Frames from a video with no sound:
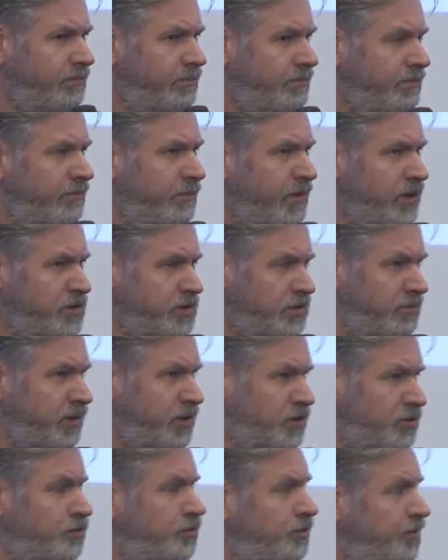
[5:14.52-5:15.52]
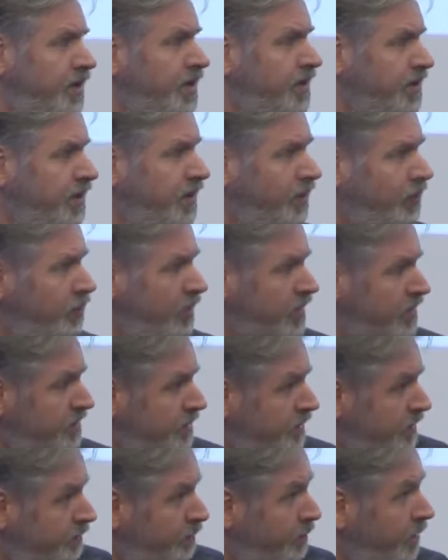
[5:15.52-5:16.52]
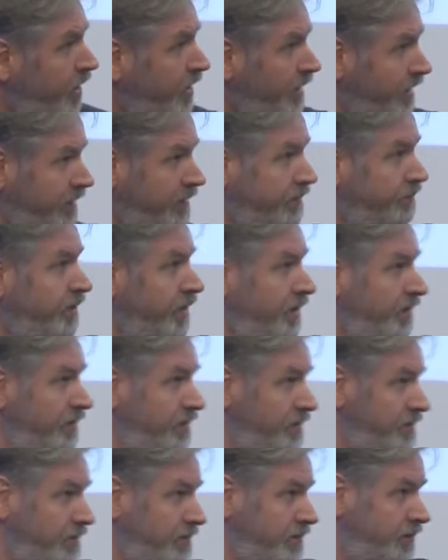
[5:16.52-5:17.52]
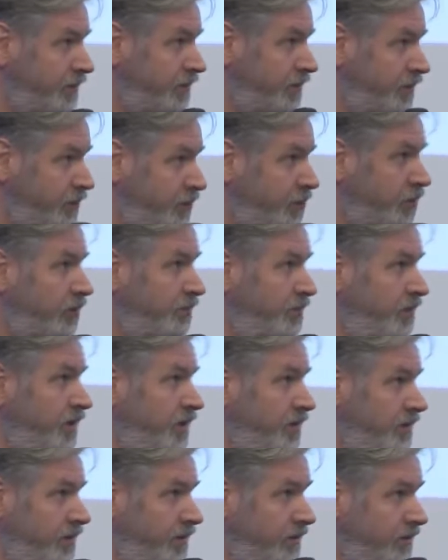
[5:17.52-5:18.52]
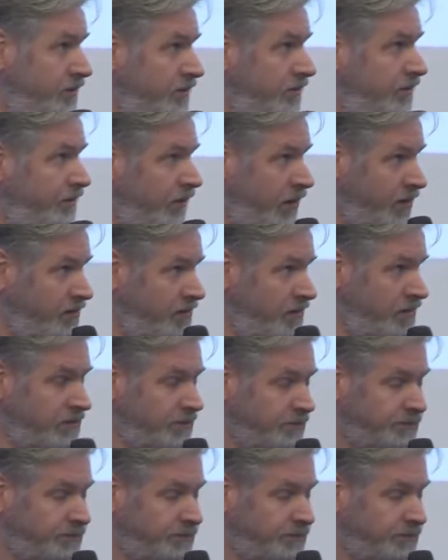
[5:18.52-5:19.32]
Much training was paid by these European funds.